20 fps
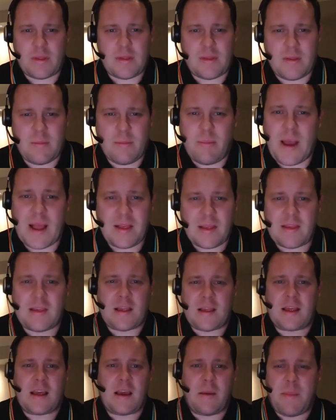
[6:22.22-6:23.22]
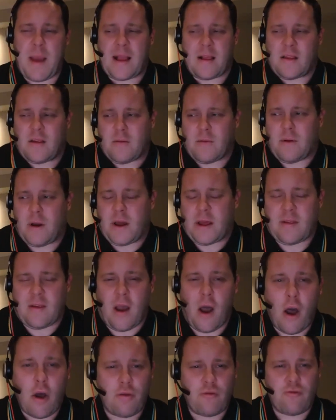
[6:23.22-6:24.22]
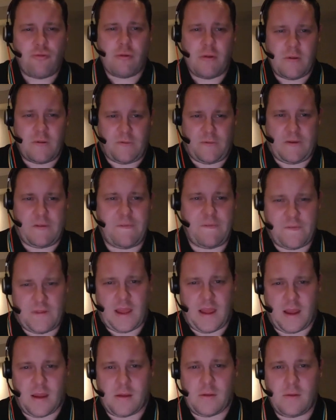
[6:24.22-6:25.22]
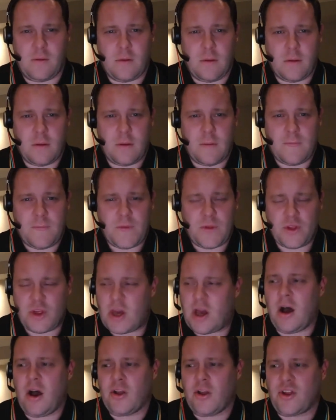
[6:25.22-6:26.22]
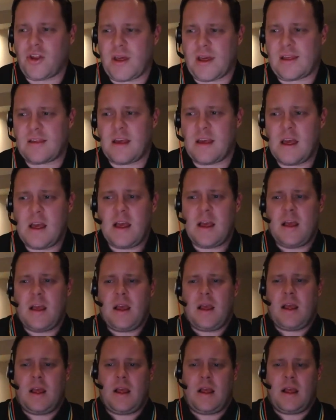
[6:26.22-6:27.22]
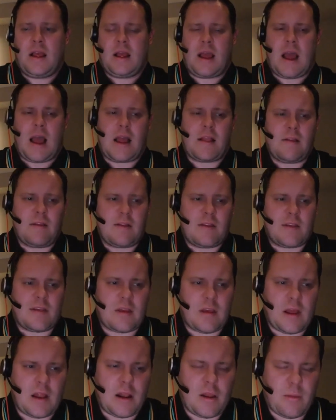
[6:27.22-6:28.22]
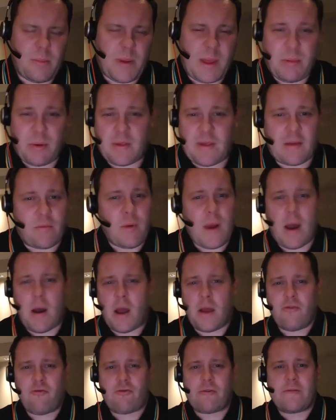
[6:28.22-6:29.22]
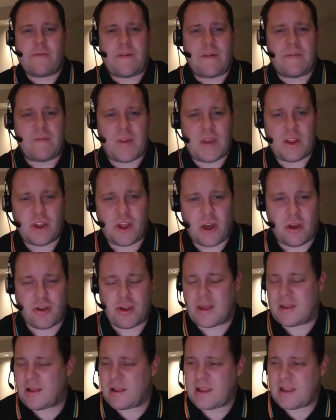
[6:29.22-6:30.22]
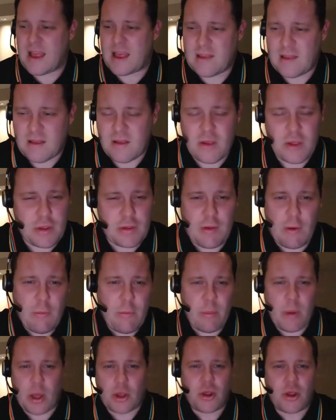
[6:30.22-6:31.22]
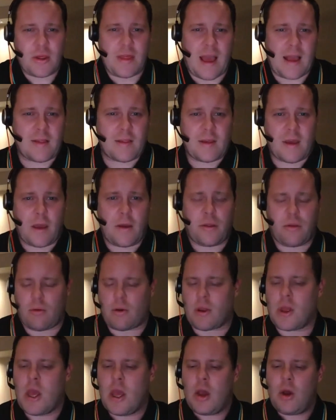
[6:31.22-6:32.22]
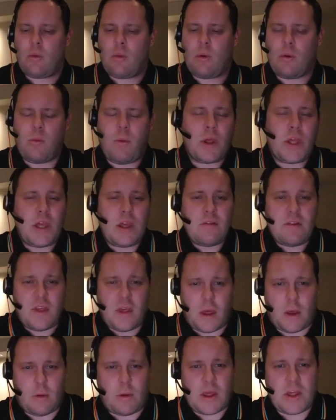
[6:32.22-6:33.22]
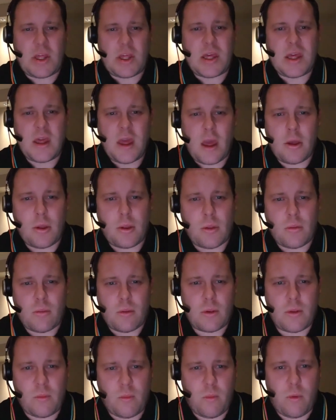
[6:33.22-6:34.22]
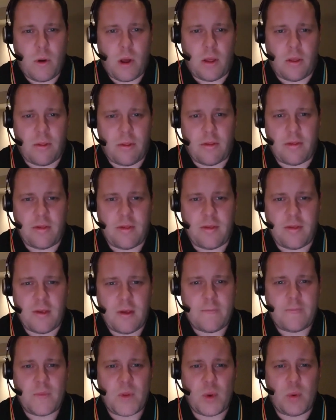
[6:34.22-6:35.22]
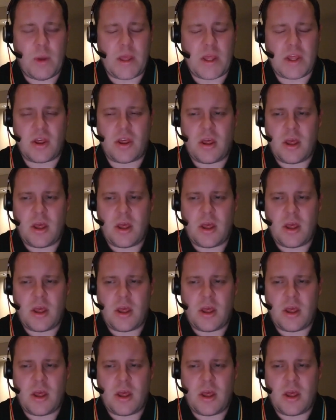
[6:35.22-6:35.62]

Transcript: Man City are bound to rights. 115 charges, and a lot of people said, well, 115 charges. There's so much of that to go through. Well, what you do is you go through the ones which